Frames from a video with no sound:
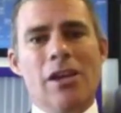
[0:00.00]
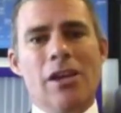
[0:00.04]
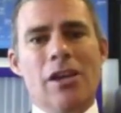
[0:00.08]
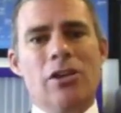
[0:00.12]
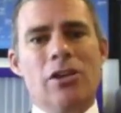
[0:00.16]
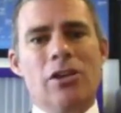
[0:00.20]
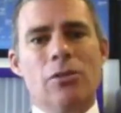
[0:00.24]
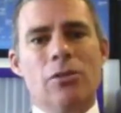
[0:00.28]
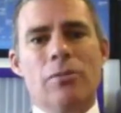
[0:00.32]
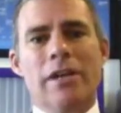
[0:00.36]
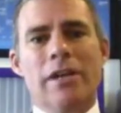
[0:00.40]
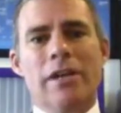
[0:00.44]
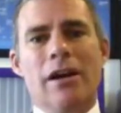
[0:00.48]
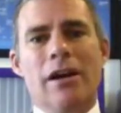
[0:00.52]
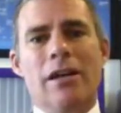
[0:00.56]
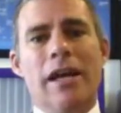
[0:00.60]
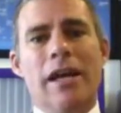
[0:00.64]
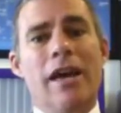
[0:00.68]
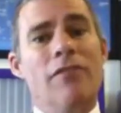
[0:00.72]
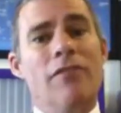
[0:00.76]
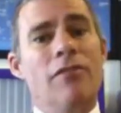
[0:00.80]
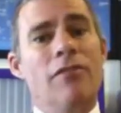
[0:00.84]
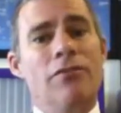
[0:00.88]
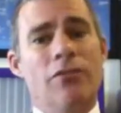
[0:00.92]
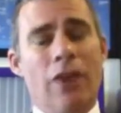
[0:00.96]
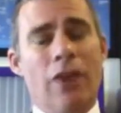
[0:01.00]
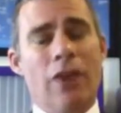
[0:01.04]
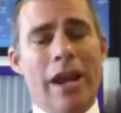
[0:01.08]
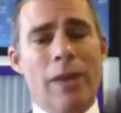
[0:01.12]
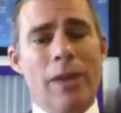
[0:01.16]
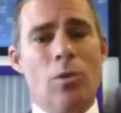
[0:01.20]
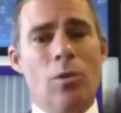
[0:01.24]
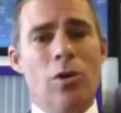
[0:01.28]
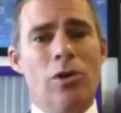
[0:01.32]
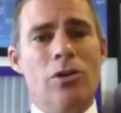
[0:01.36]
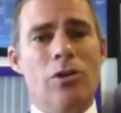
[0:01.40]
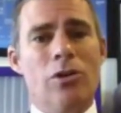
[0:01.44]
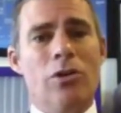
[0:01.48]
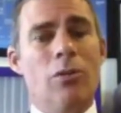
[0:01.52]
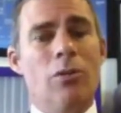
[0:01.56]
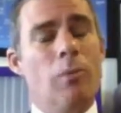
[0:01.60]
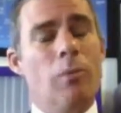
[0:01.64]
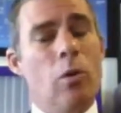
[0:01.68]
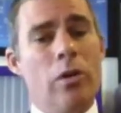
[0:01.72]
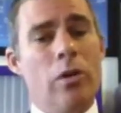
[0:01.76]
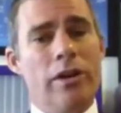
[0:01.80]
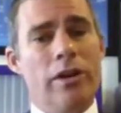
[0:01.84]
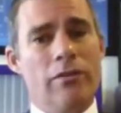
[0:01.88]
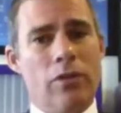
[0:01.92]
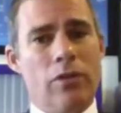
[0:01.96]
You'll be able to have a framework or
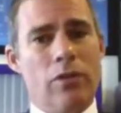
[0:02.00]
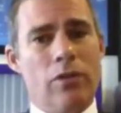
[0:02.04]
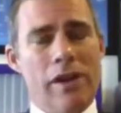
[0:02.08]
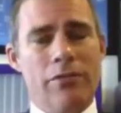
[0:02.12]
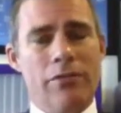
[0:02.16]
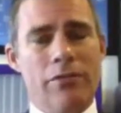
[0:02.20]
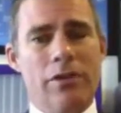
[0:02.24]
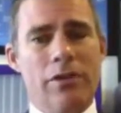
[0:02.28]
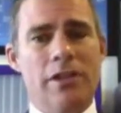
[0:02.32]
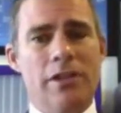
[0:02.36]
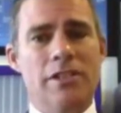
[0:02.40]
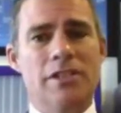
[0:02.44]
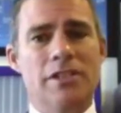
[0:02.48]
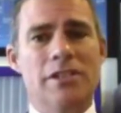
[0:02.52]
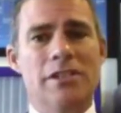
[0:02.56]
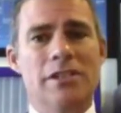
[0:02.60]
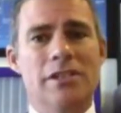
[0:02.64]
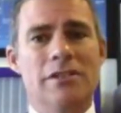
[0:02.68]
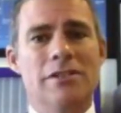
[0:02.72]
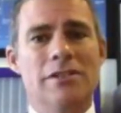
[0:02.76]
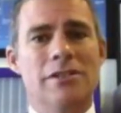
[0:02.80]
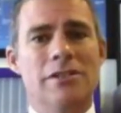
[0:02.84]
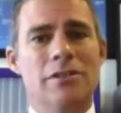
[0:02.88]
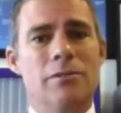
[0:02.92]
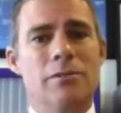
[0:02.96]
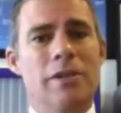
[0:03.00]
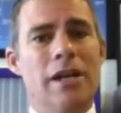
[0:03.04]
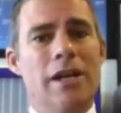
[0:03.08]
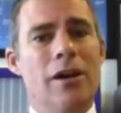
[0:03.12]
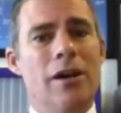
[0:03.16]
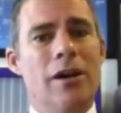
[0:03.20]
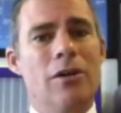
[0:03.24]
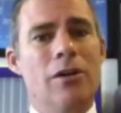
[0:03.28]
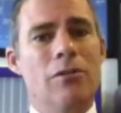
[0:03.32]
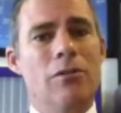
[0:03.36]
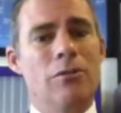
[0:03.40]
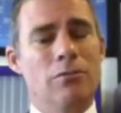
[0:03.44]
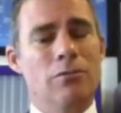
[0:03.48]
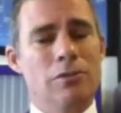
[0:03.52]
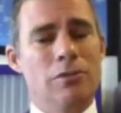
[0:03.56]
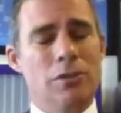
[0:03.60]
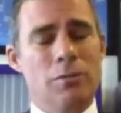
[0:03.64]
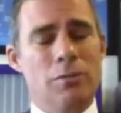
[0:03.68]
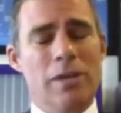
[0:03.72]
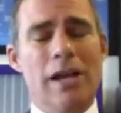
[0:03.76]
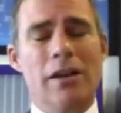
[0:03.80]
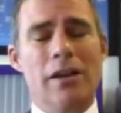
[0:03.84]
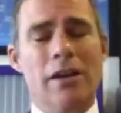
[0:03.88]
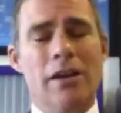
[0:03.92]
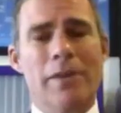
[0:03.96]
a point of reference to be able to, to
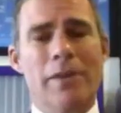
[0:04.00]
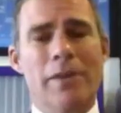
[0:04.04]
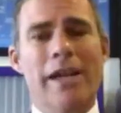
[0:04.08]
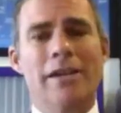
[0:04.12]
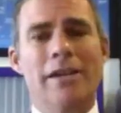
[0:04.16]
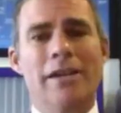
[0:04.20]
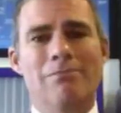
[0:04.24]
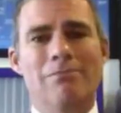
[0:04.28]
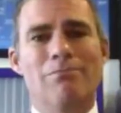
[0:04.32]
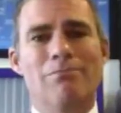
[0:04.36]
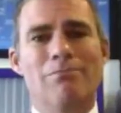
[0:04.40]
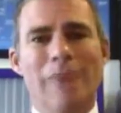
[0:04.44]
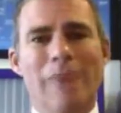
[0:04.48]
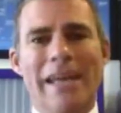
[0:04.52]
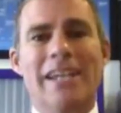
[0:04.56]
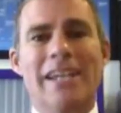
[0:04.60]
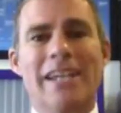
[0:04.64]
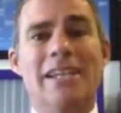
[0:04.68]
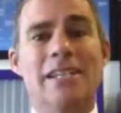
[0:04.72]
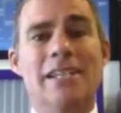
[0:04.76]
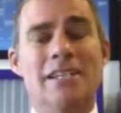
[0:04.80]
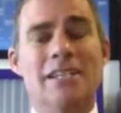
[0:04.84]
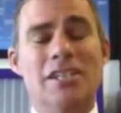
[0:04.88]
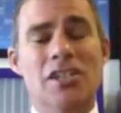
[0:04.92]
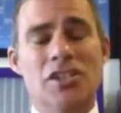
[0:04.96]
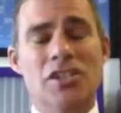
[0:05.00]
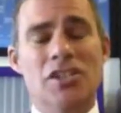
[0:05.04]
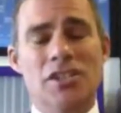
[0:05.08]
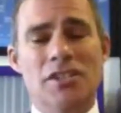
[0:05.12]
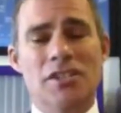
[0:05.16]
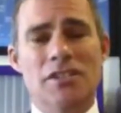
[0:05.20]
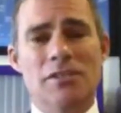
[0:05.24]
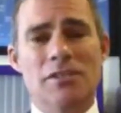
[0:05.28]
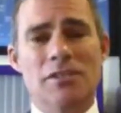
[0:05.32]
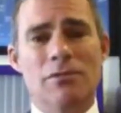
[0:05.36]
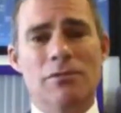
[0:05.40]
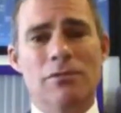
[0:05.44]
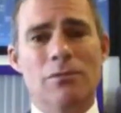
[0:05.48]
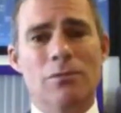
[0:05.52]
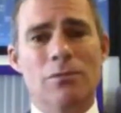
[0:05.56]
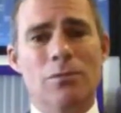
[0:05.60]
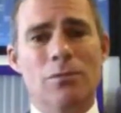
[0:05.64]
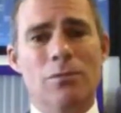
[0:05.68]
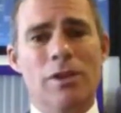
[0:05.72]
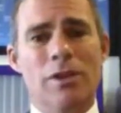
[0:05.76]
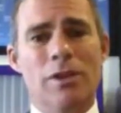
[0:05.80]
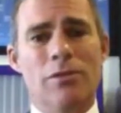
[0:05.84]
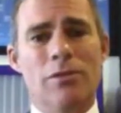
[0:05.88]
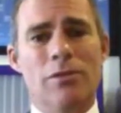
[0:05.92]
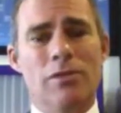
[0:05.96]
be able to make better decisions
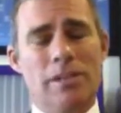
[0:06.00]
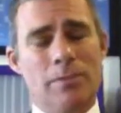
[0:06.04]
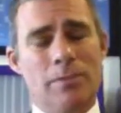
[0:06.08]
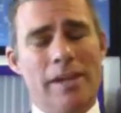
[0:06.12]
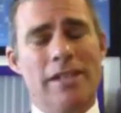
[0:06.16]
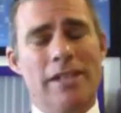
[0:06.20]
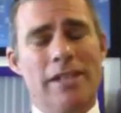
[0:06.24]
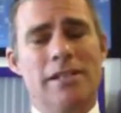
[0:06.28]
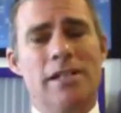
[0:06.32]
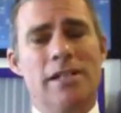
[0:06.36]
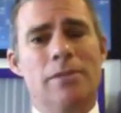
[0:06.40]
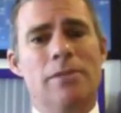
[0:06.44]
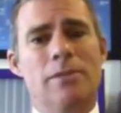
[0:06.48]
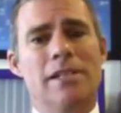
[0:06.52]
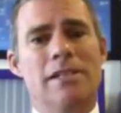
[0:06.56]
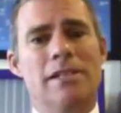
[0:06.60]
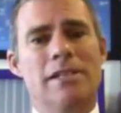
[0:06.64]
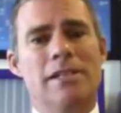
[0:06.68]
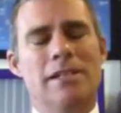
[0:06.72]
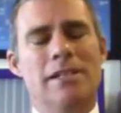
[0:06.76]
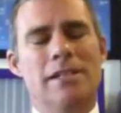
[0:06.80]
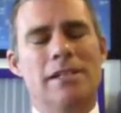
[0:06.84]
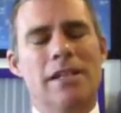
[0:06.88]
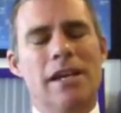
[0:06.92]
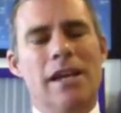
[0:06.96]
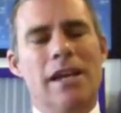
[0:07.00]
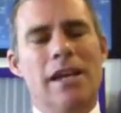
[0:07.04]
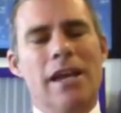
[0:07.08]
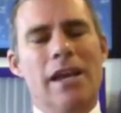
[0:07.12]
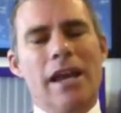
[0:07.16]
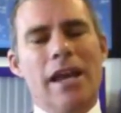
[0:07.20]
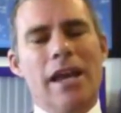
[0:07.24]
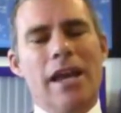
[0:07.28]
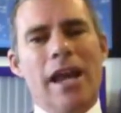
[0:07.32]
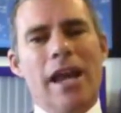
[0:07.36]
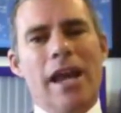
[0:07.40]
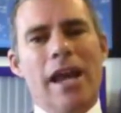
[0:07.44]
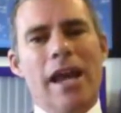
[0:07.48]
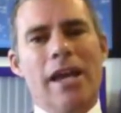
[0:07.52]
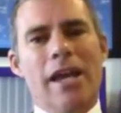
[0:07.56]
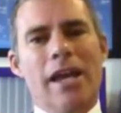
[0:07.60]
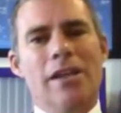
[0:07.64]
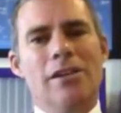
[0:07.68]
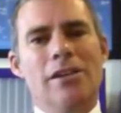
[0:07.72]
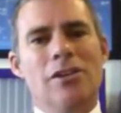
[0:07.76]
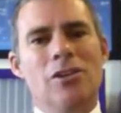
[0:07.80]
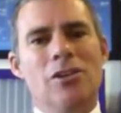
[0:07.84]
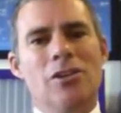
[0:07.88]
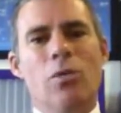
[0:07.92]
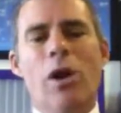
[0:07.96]
with respect to your business,
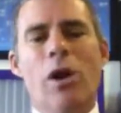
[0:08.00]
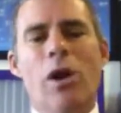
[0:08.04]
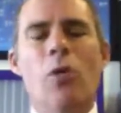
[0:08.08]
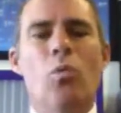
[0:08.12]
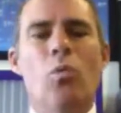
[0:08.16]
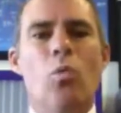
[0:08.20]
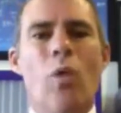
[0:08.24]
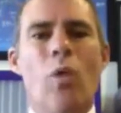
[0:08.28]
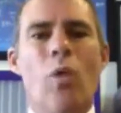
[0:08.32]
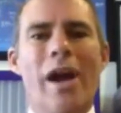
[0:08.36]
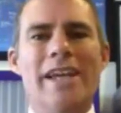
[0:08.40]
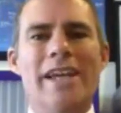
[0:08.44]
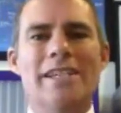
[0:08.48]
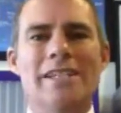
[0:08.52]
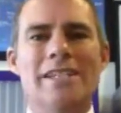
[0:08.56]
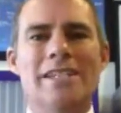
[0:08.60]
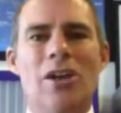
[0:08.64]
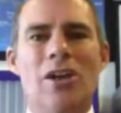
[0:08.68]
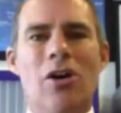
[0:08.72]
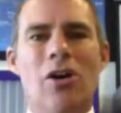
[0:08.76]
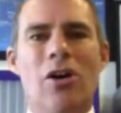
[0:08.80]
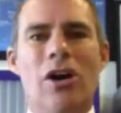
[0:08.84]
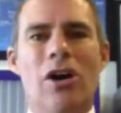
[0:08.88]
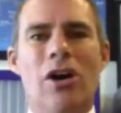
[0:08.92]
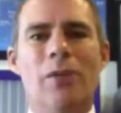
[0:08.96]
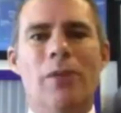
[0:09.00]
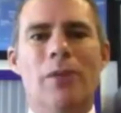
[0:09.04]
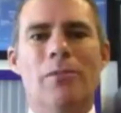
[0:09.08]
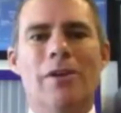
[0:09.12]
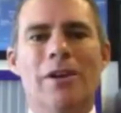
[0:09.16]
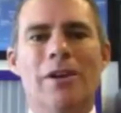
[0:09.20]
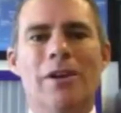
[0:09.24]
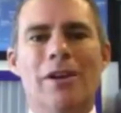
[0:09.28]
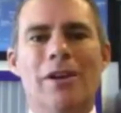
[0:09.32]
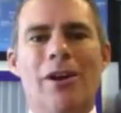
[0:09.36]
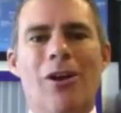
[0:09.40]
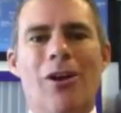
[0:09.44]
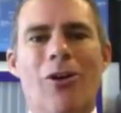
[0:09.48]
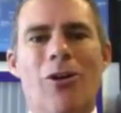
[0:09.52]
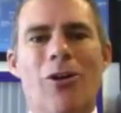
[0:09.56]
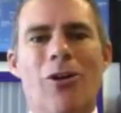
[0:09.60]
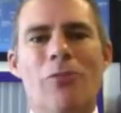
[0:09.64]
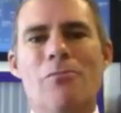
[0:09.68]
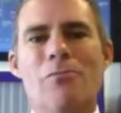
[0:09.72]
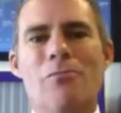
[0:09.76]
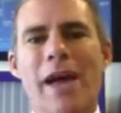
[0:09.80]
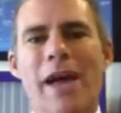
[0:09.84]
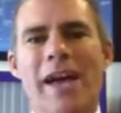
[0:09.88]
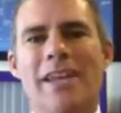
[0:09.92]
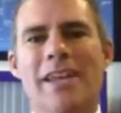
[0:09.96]
and you won't waste time
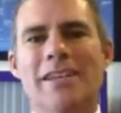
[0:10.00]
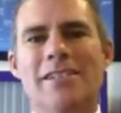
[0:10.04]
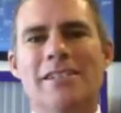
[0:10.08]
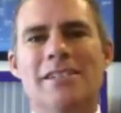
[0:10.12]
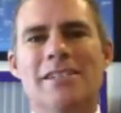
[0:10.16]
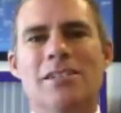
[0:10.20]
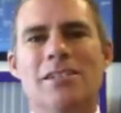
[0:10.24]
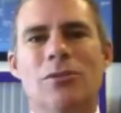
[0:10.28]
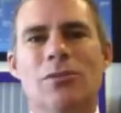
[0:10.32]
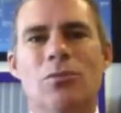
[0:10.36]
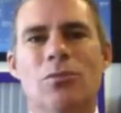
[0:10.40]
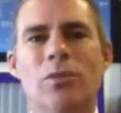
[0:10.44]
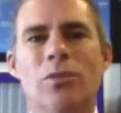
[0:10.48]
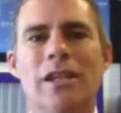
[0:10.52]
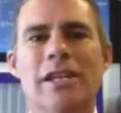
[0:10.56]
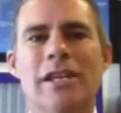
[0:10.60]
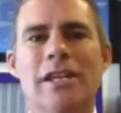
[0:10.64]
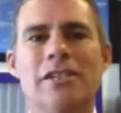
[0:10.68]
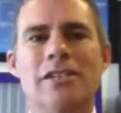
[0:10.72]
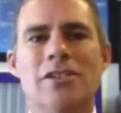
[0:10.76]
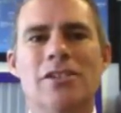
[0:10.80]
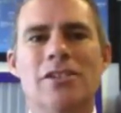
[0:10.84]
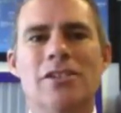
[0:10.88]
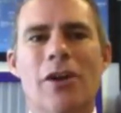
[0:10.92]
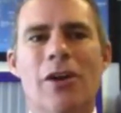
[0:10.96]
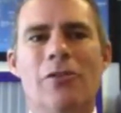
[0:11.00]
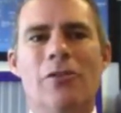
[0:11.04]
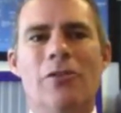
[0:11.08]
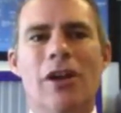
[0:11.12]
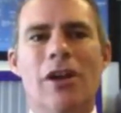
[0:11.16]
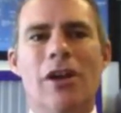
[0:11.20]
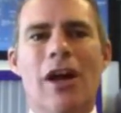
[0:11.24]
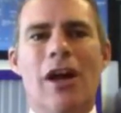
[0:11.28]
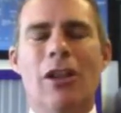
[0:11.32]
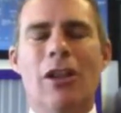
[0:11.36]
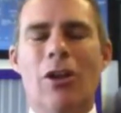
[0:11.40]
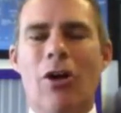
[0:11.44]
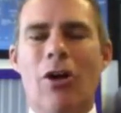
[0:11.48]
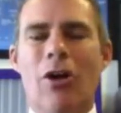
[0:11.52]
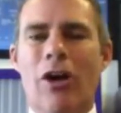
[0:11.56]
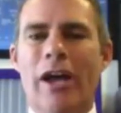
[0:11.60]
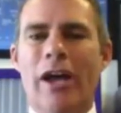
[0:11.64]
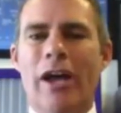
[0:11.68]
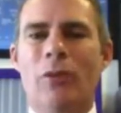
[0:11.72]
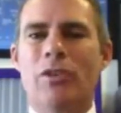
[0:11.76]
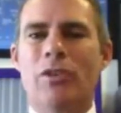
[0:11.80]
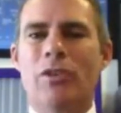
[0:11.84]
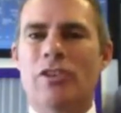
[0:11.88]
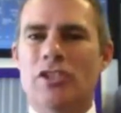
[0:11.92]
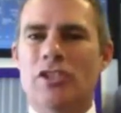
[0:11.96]
on matters that really don't
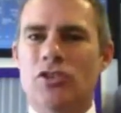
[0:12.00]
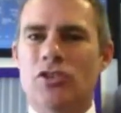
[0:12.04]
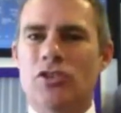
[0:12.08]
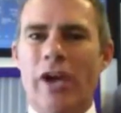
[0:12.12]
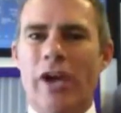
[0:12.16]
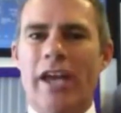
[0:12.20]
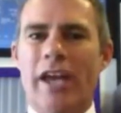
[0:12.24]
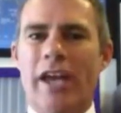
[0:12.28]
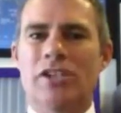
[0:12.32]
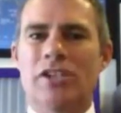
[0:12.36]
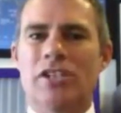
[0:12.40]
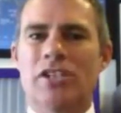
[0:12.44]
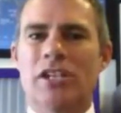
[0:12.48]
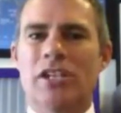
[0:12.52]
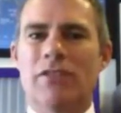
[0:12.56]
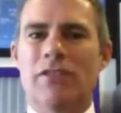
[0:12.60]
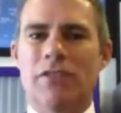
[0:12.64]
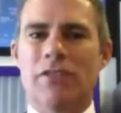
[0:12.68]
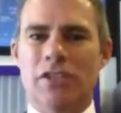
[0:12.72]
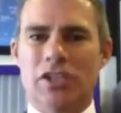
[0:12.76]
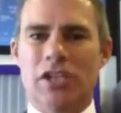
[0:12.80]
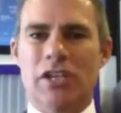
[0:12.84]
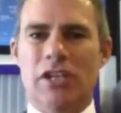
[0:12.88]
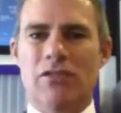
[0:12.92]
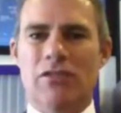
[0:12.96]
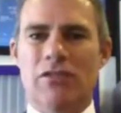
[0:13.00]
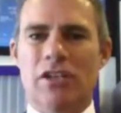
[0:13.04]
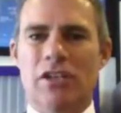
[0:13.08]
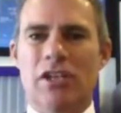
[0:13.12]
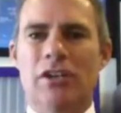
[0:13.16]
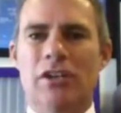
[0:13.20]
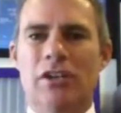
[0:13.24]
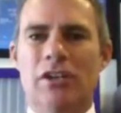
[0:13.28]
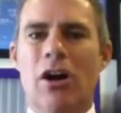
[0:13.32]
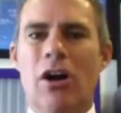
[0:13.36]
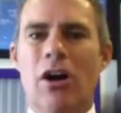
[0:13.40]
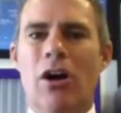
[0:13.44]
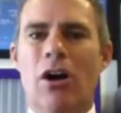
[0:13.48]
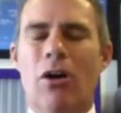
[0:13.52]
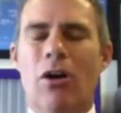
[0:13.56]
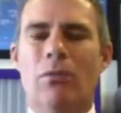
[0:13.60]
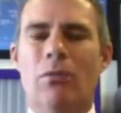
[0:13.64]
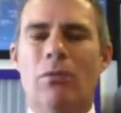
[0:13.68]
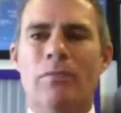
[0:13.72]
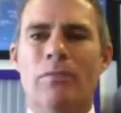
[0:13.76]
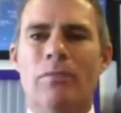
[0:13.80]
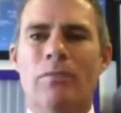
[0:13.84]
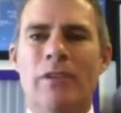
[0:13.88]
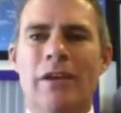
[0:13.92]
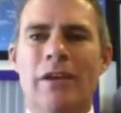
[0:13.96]
align with the strategy of achieving your goal.